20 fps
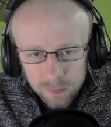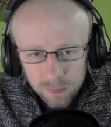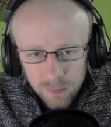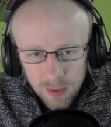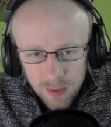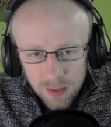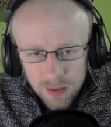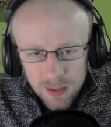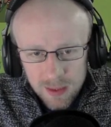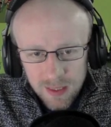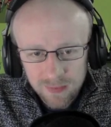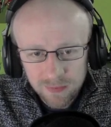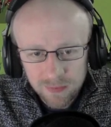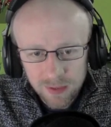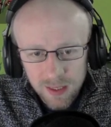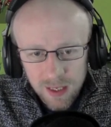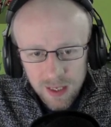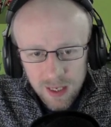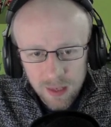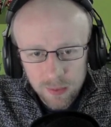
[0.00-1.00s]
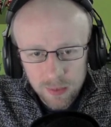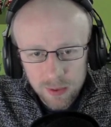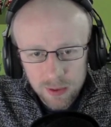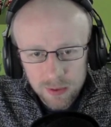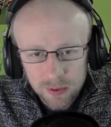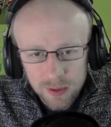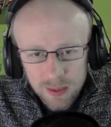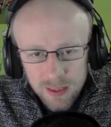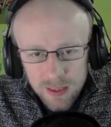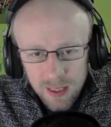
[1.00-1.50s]
And the same thing here, I want to do
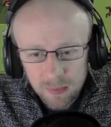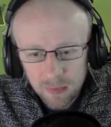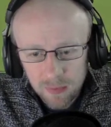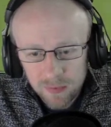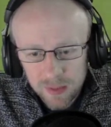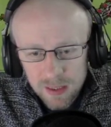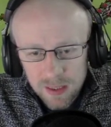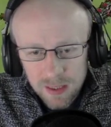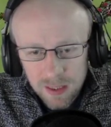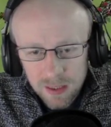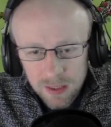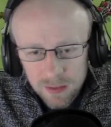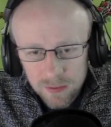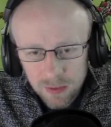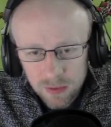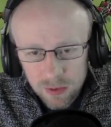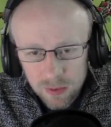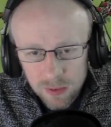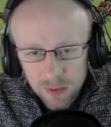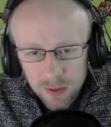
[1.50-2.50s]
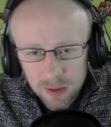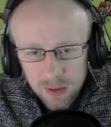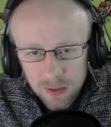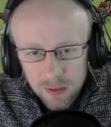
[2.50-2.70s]
the same if he stays forward.